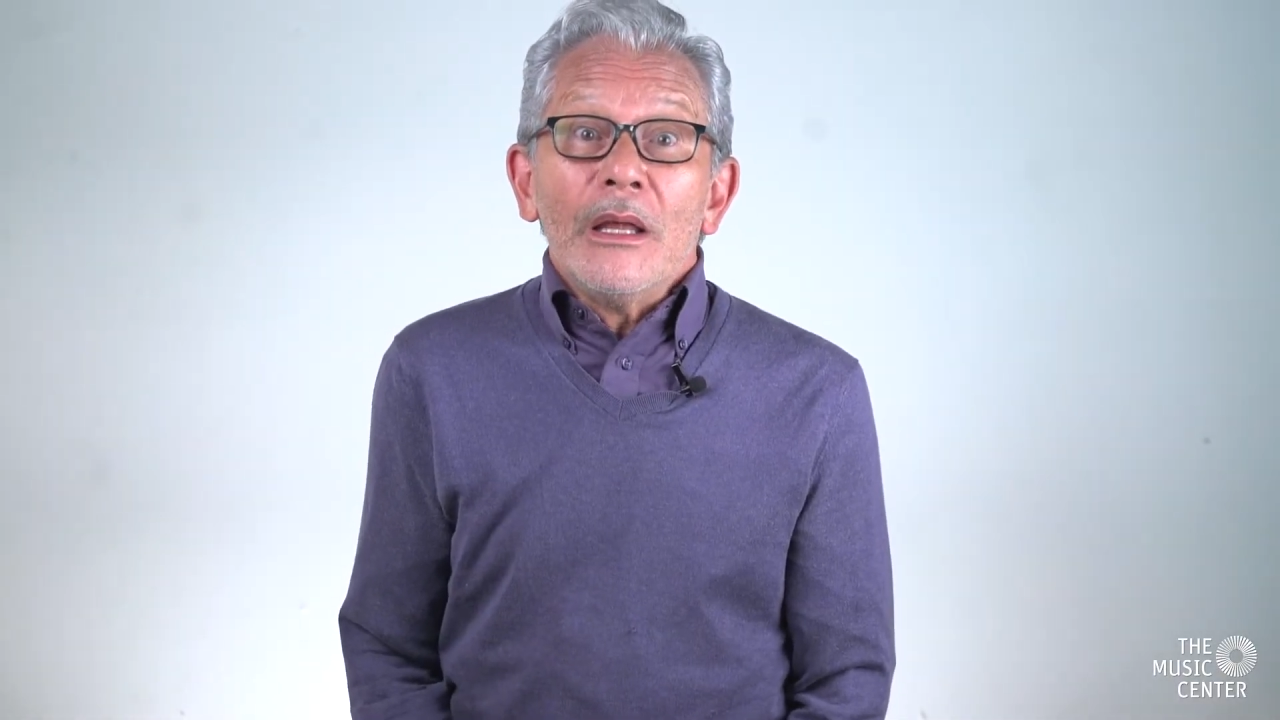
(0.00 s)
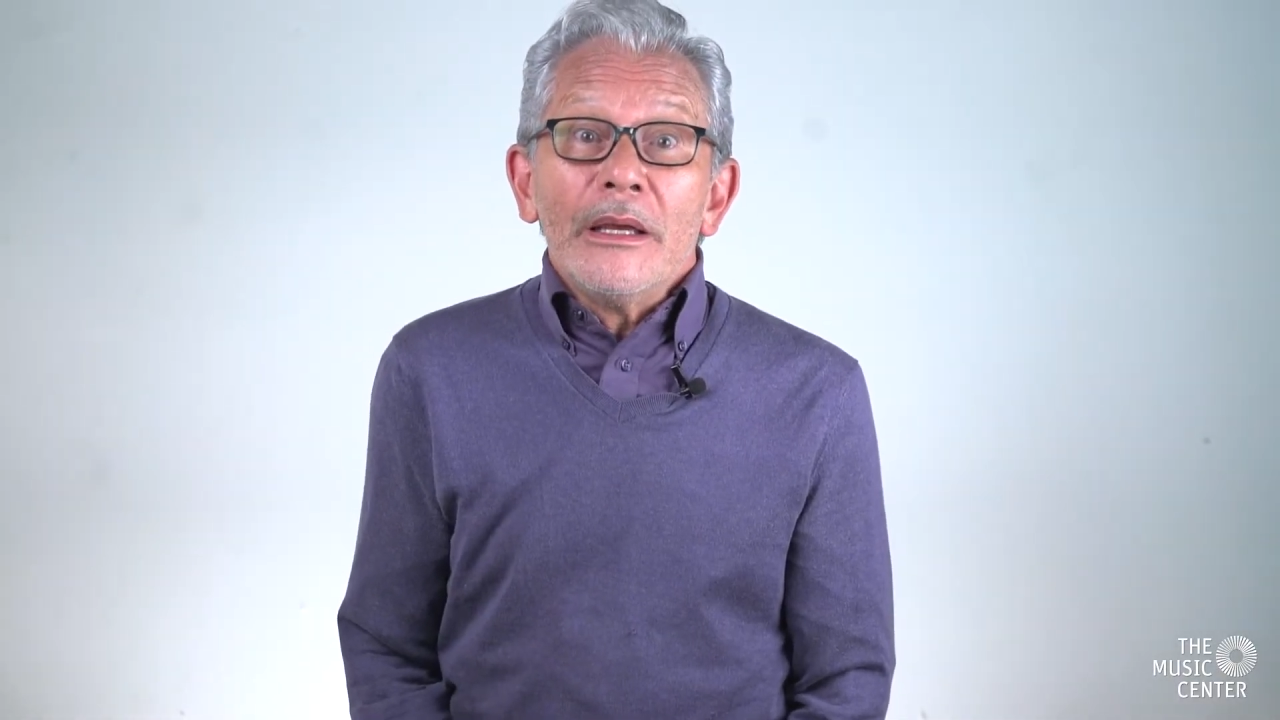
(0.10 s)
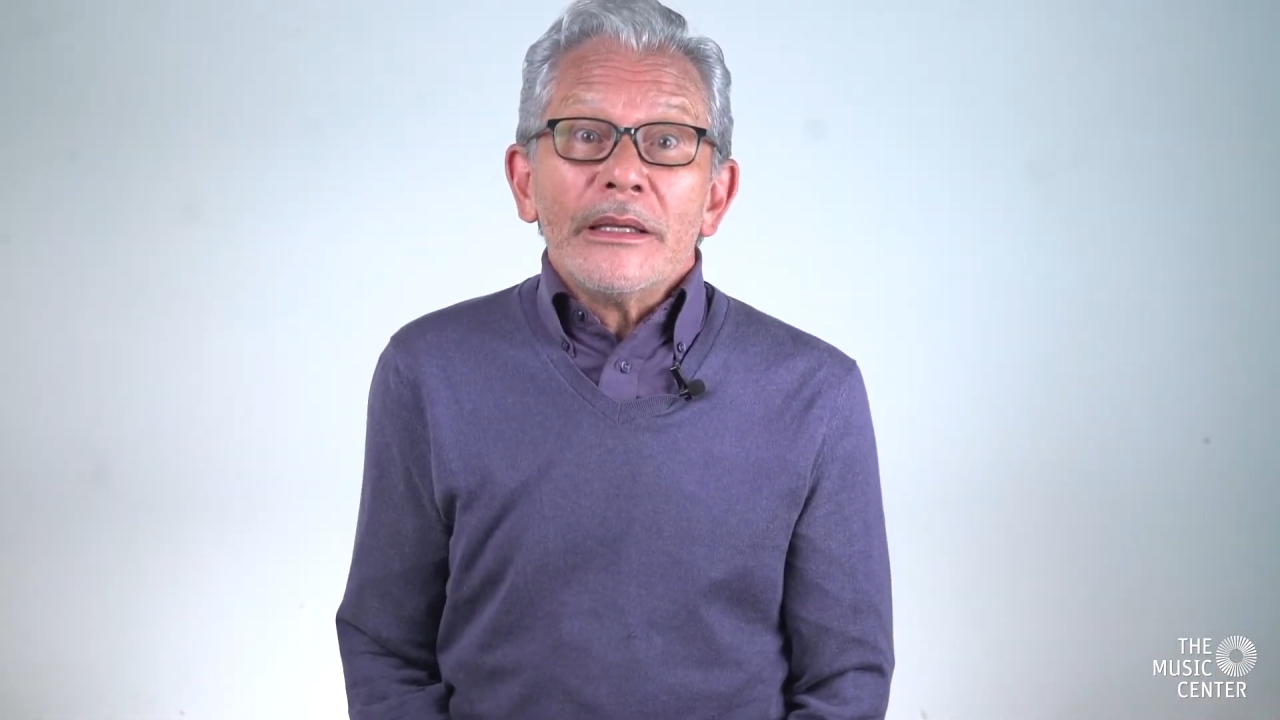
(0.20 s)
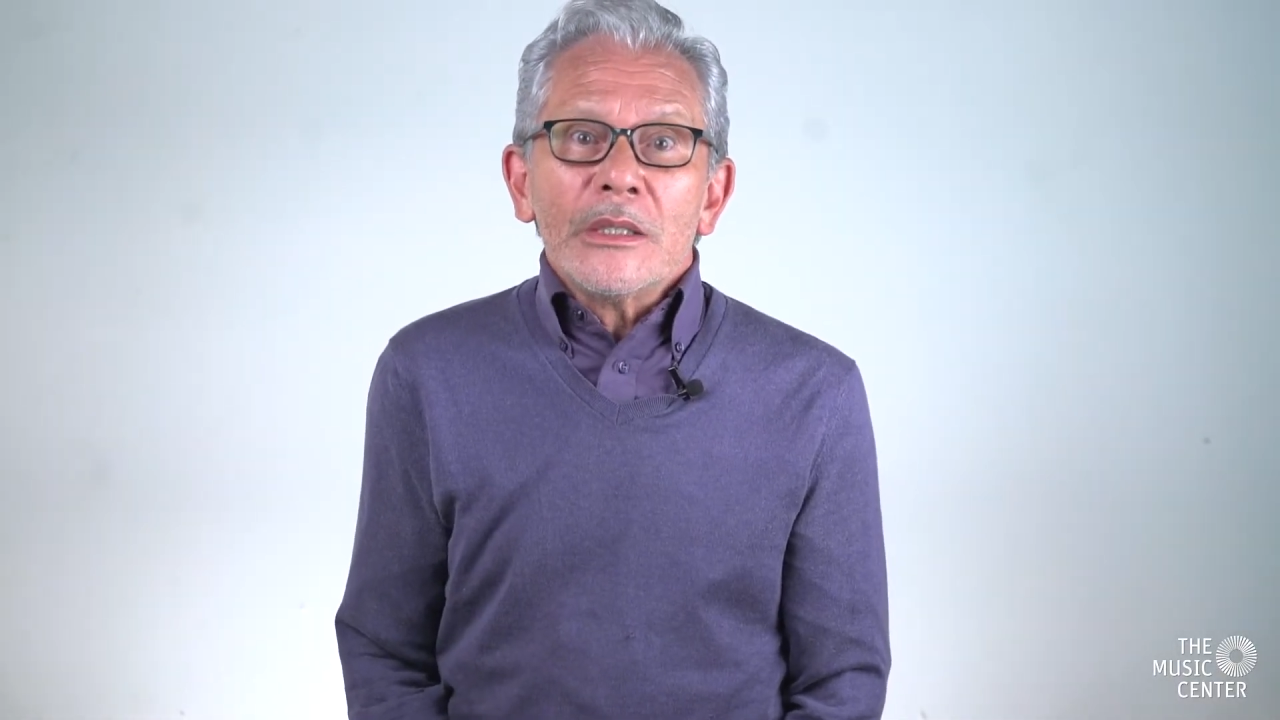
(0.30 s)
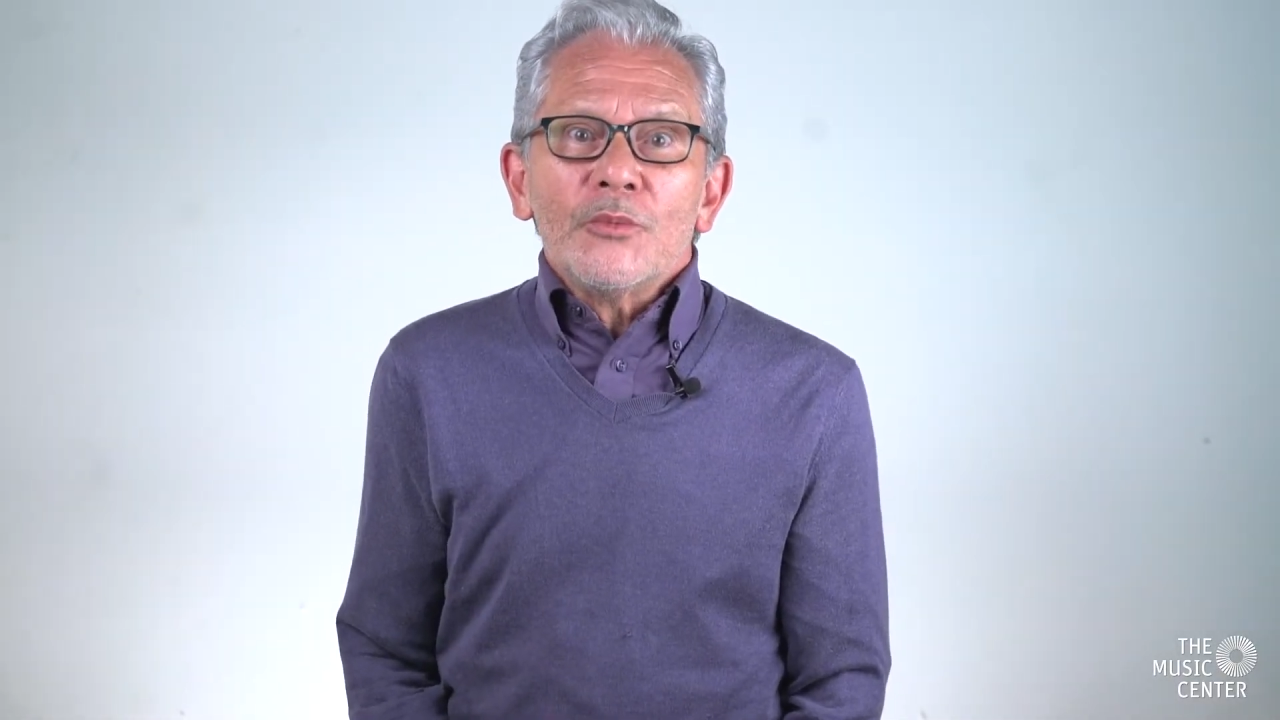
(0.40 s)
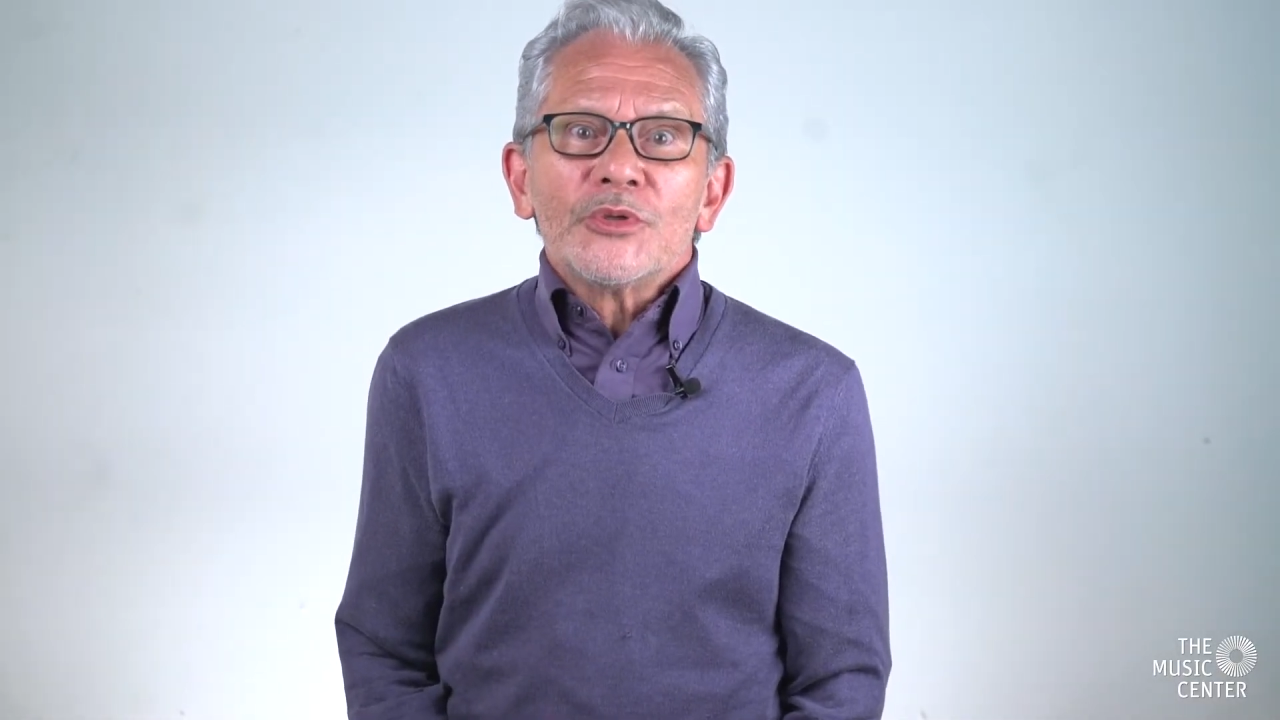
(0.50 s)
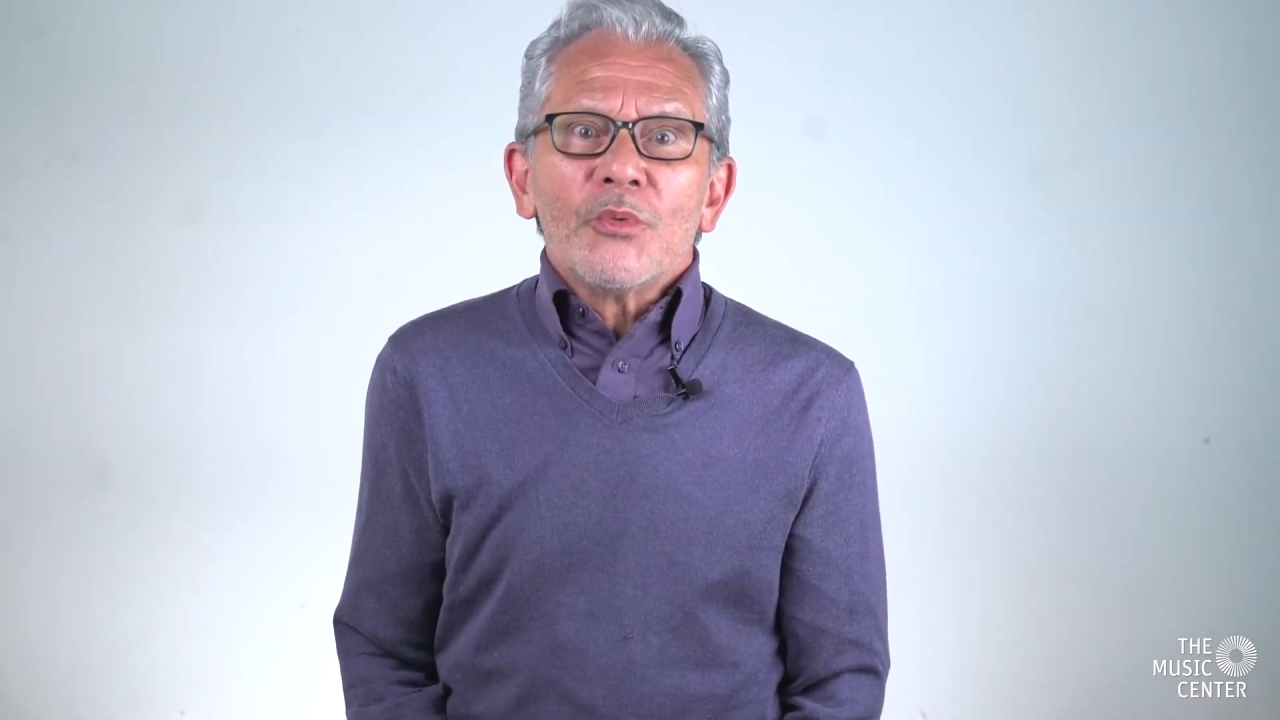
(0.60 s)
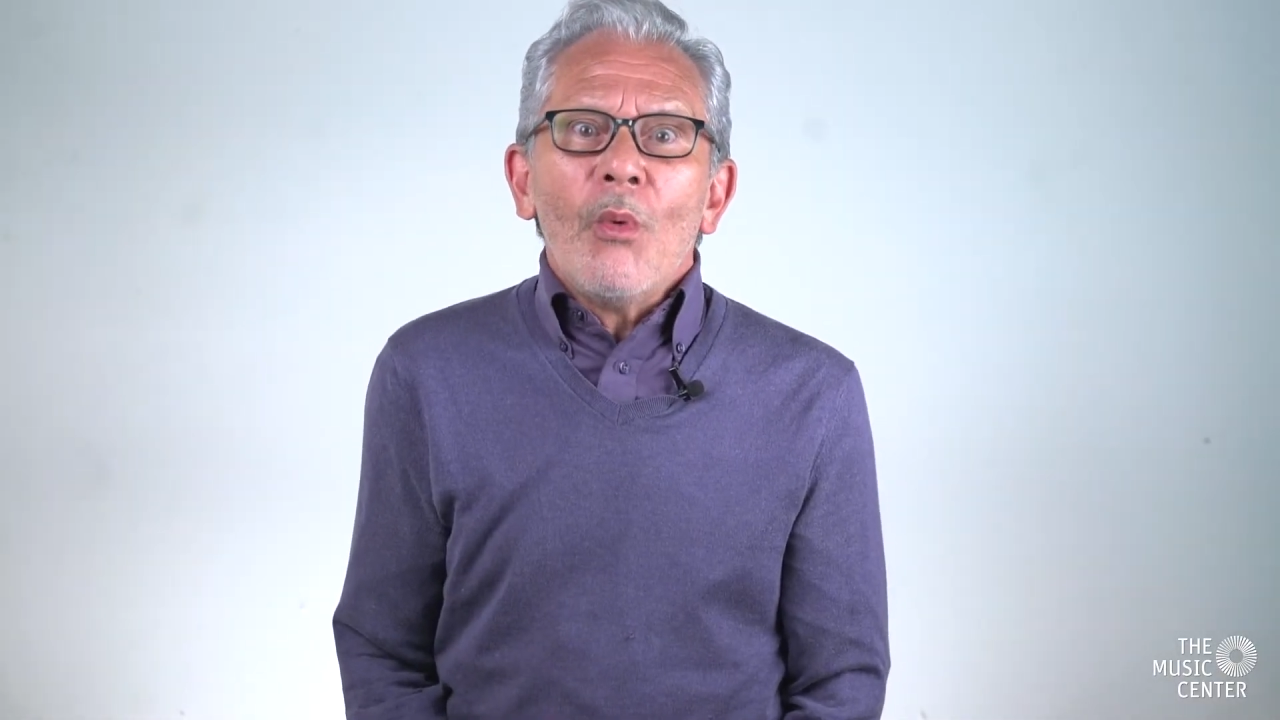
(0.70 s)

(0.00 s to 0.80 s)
lion was